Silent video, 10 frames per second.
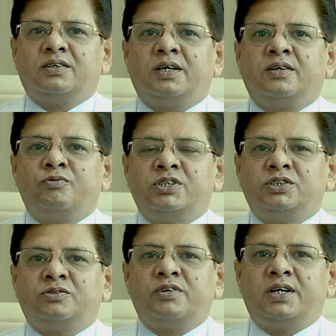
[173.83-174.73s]
then which
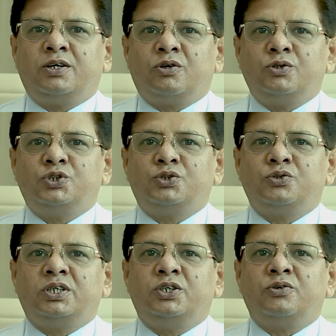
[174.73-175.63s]
is very close to
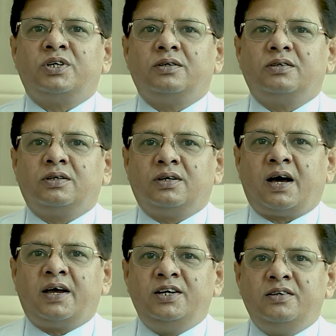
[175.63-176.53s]
the your
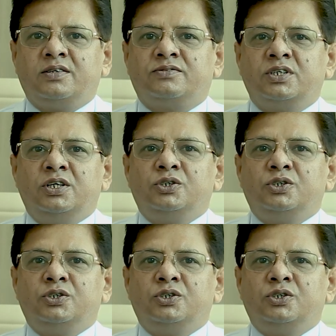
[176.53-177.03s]
eye nerves,